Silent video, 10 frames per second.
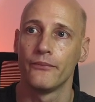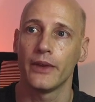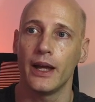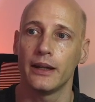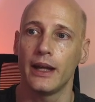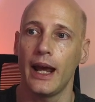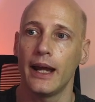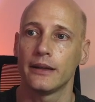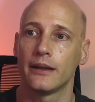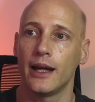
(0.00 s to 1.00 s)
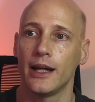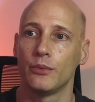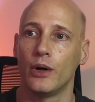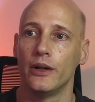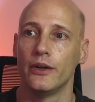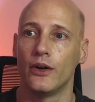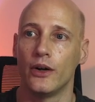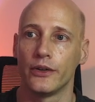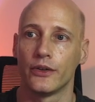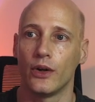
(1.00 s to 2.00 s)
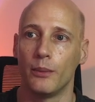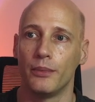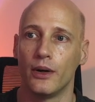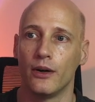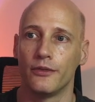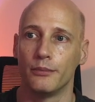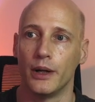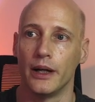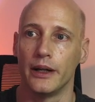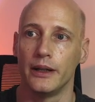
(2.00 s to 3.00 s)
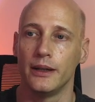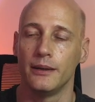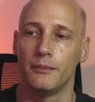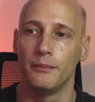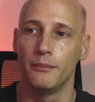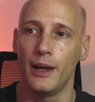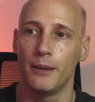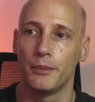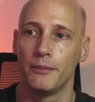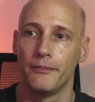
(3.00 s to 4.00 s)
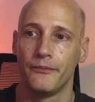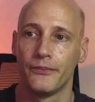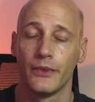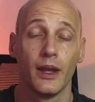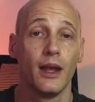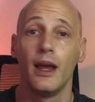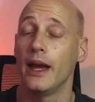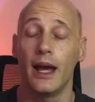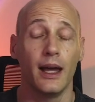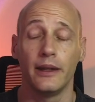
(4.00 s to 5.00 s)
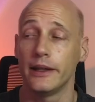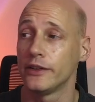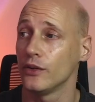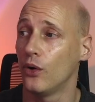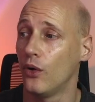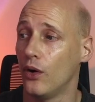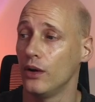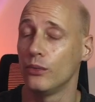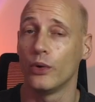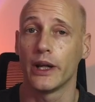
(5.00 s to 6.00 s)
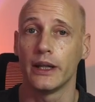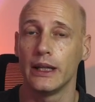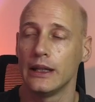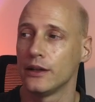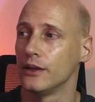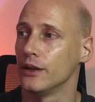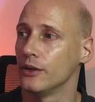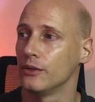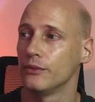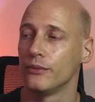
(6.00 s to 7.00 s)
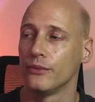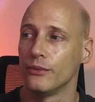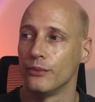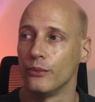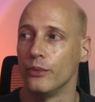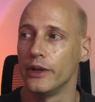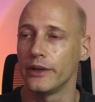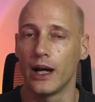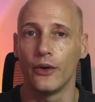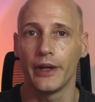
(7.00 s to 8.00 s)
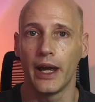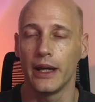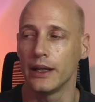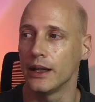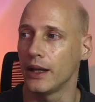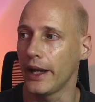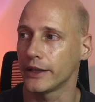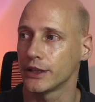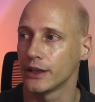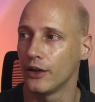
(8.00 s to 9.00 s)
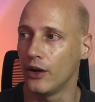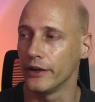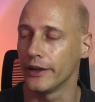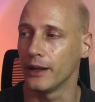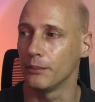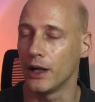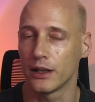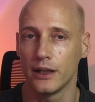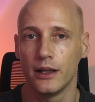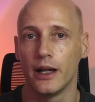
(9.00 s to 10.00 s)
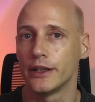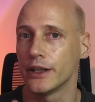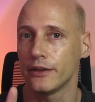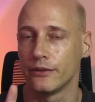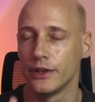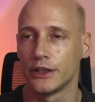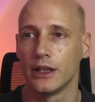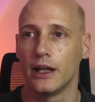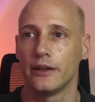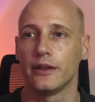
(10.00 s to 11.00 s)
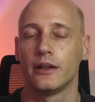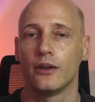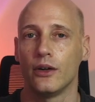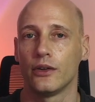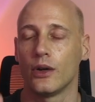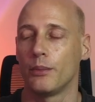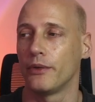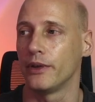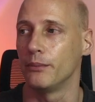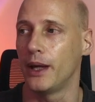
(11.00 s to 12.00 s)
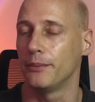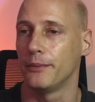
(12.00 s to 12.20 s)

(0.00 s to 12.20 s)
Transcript: and add that one on top of my map. And that's all what I need to do without any action on that marker. I just visualize it on top of the map.